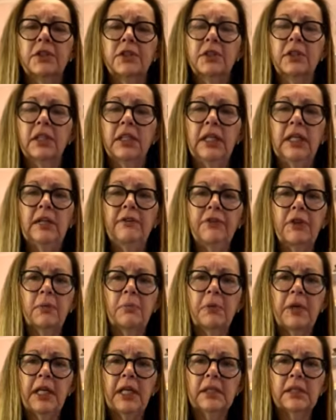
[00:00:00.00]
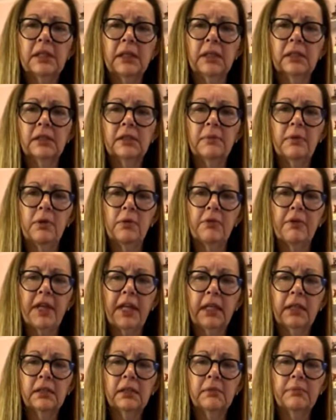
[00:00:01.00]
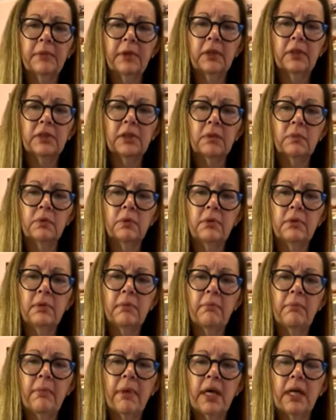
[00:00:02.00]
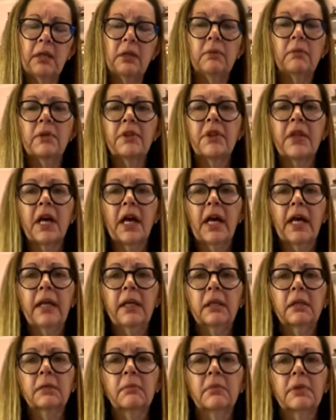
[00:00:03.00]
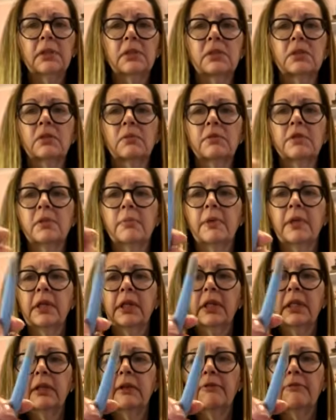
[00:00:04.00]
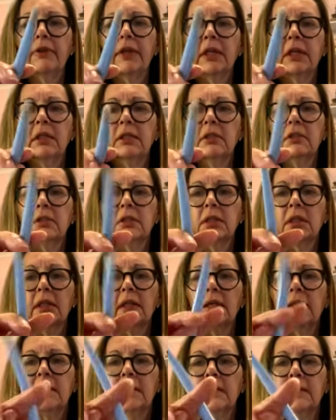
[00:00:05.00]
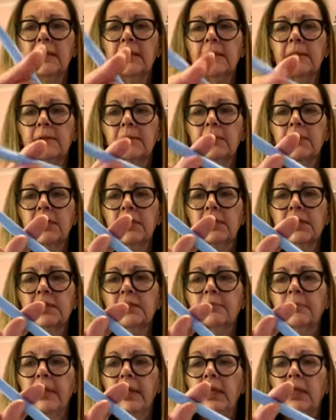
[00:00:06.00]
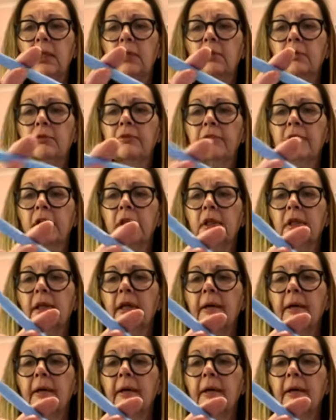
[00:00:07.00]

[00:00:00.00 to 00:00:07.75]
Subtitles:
great if you're pressing small things because it won't melt with the iron, but stops you burning your fingers. So this is by Clover,